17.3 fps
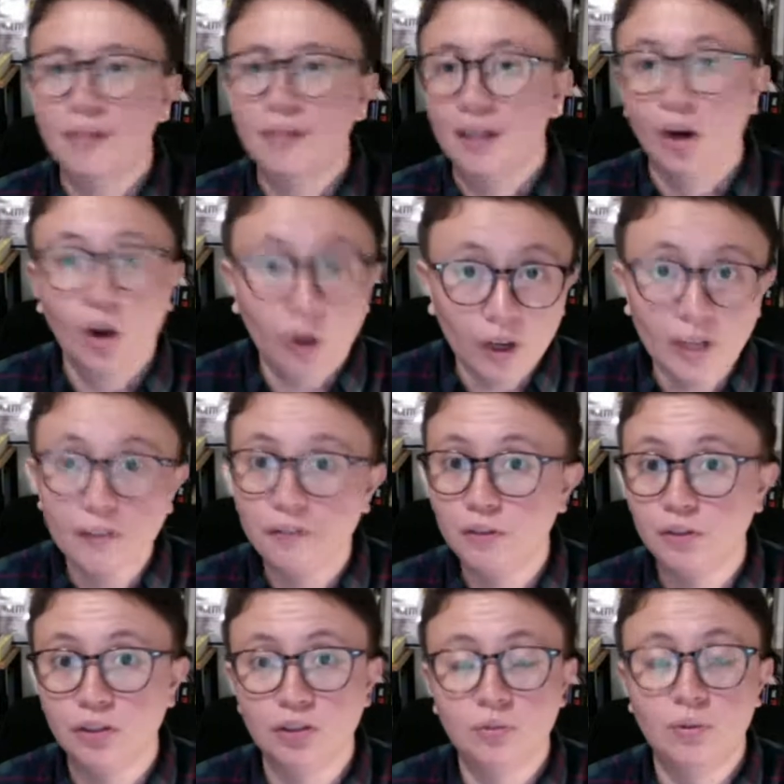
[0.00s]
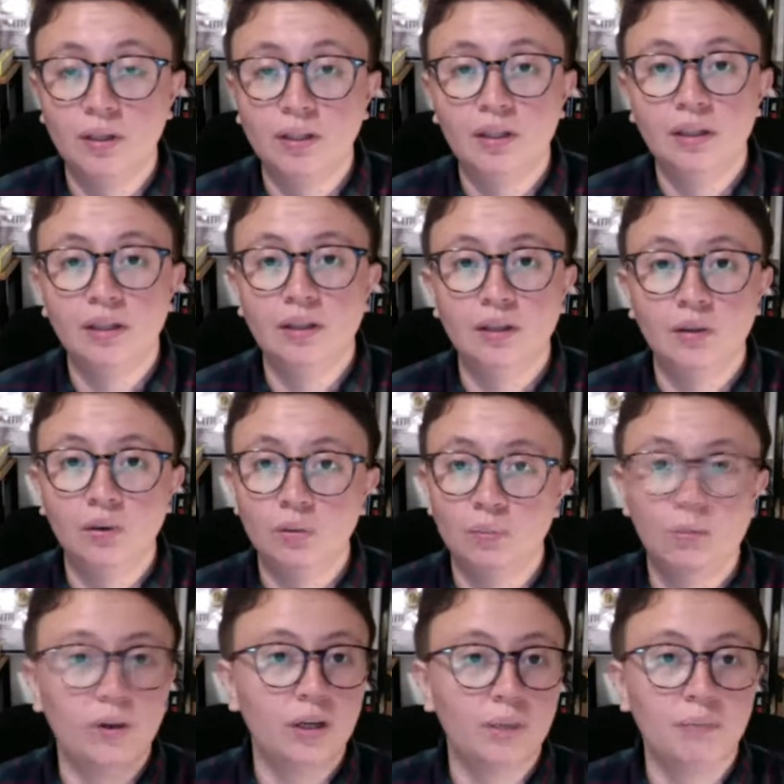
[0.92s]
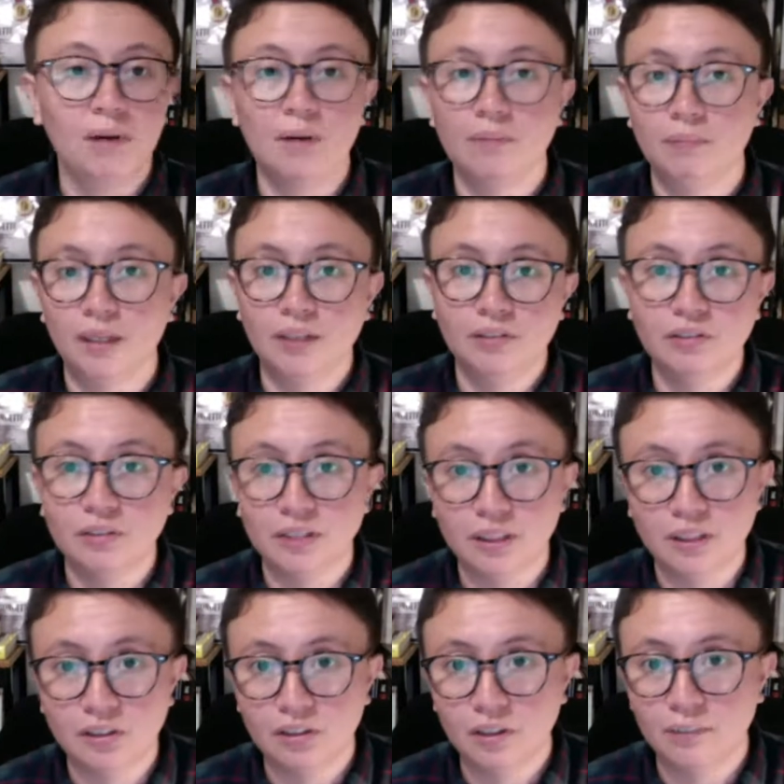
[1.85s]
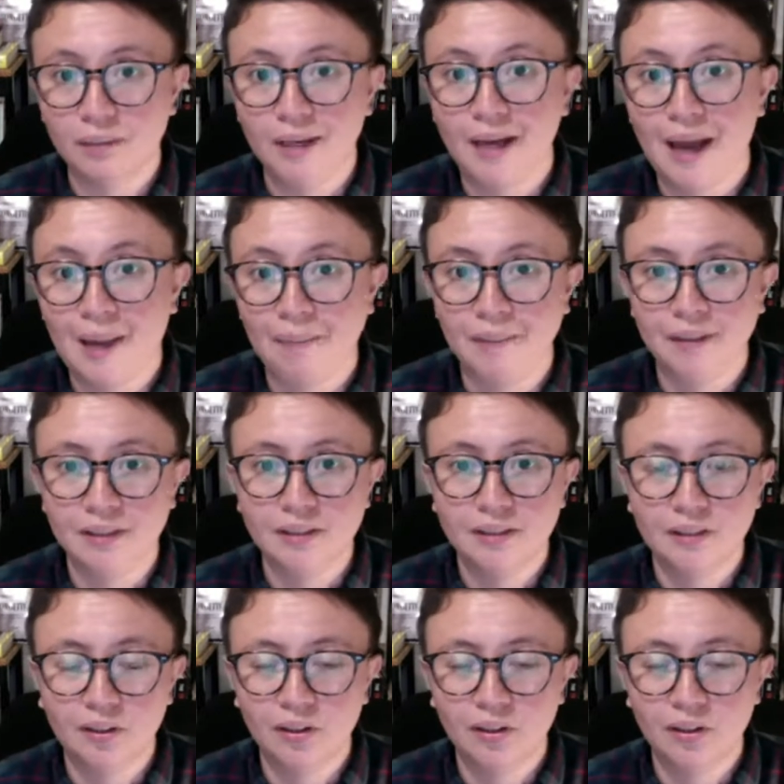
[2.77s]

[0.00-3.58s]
or if you just want to know more about my routines or my habits